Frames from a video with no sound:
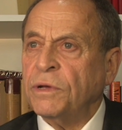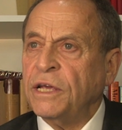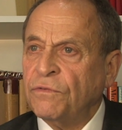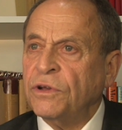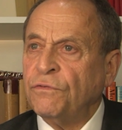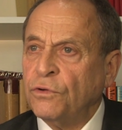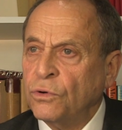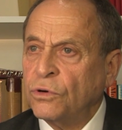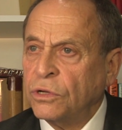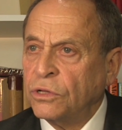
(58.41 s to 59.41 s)
Even if you
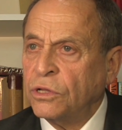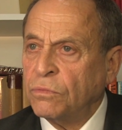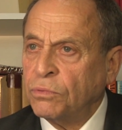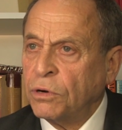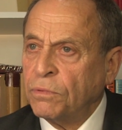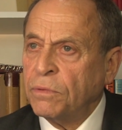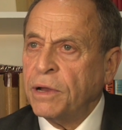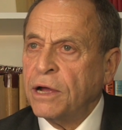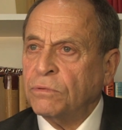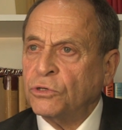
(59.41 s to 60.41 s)
look at the problem
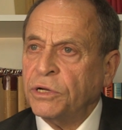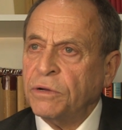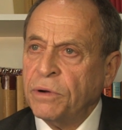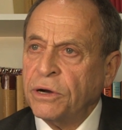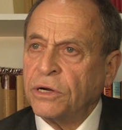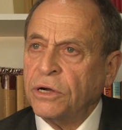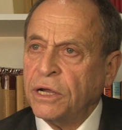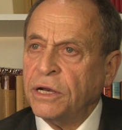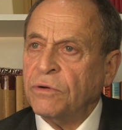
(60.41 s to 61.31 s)
now between America and